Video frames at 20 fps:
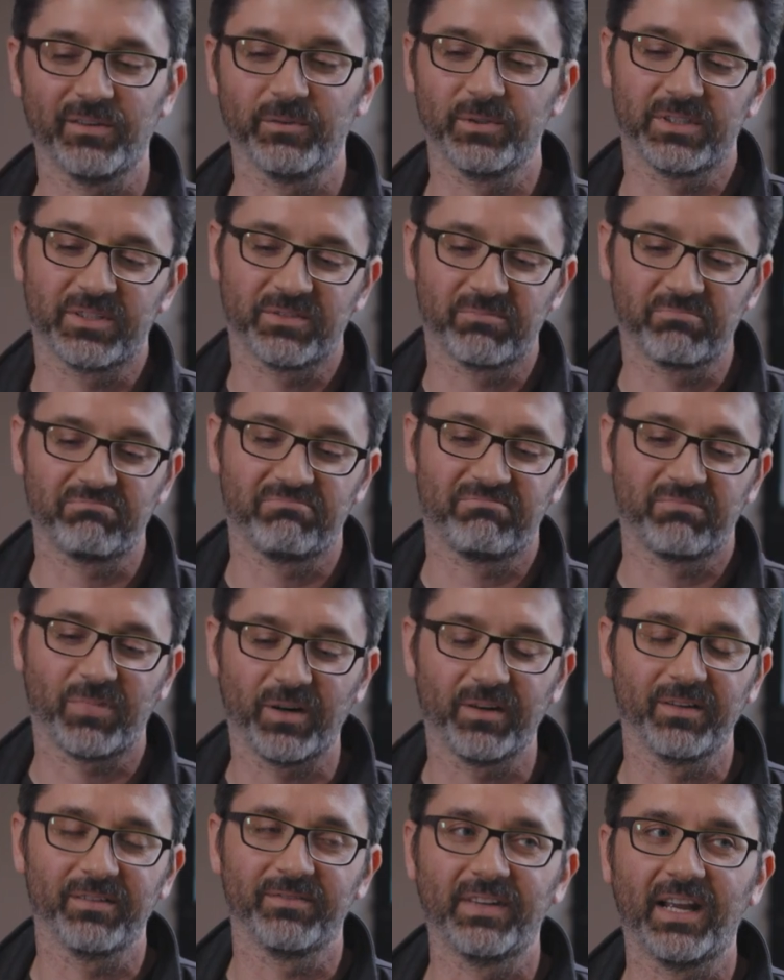that was
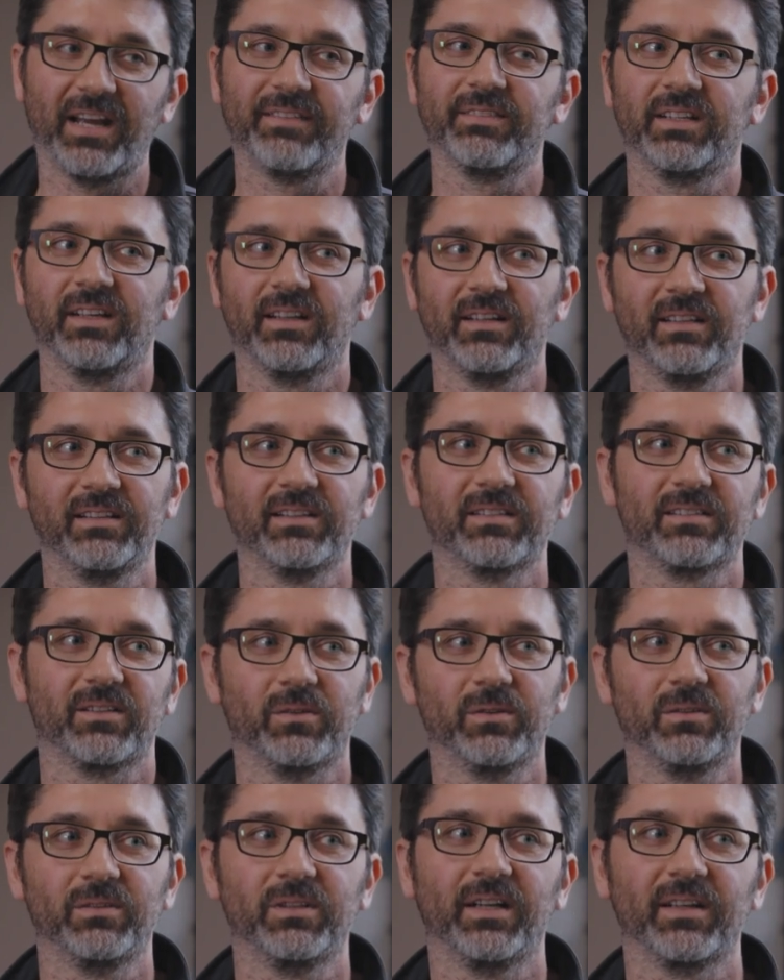part of navigating this
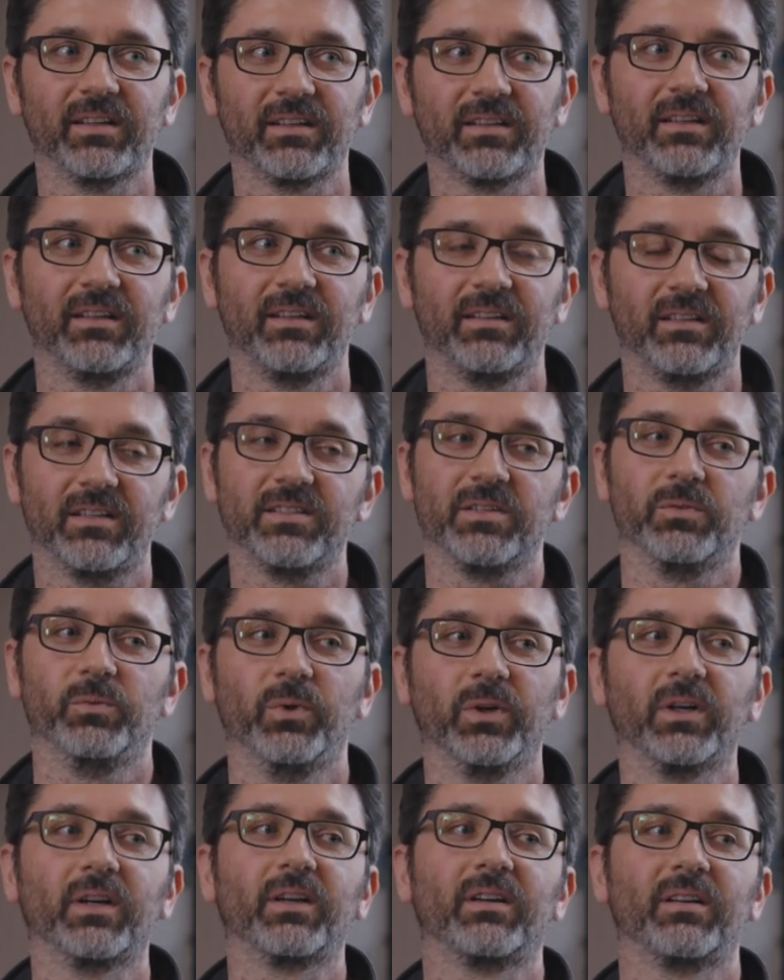whole like does it
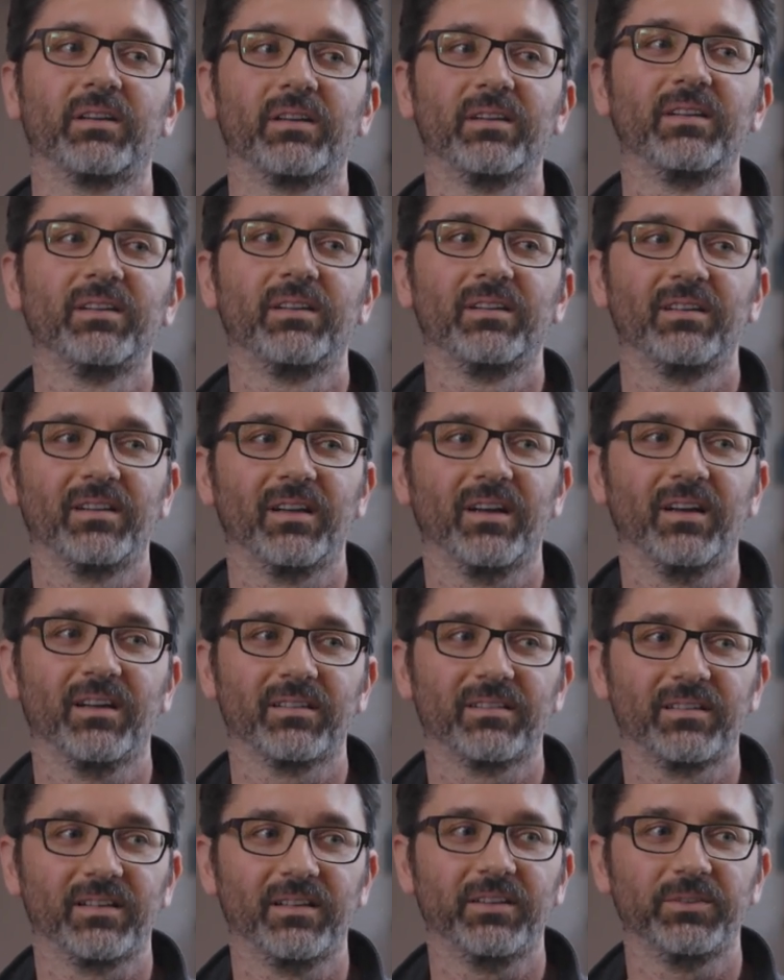work uh,
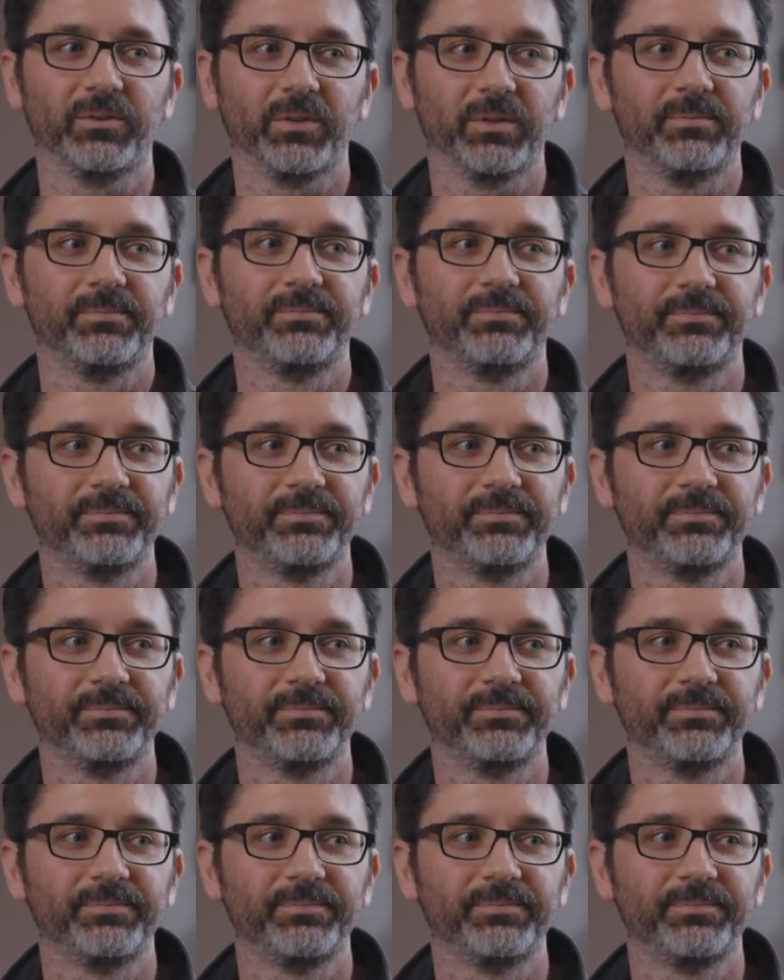conundrum.